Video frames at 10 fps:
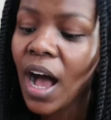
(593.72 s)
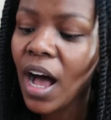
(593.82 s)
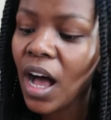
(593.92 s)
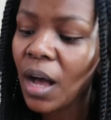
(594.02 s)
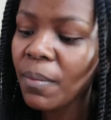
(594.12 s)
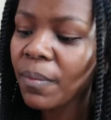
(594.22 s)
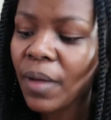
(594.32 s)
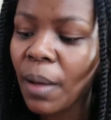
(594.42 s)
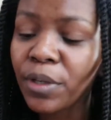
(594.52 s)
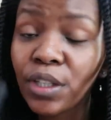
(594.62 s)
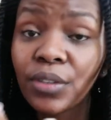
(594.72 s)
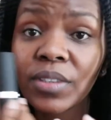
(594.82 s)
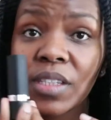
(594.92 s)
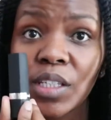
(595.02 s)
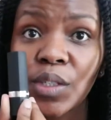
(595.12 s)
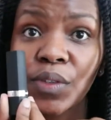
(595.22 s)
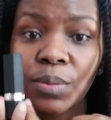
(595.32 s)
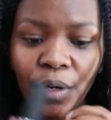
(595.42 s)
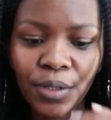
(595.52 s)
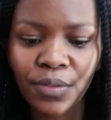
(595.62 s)
I'm gonna use this for
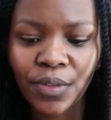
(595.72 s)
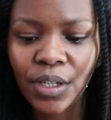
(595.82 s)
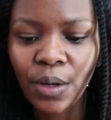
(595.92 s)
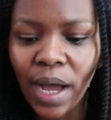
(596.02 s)
tomorrow's video.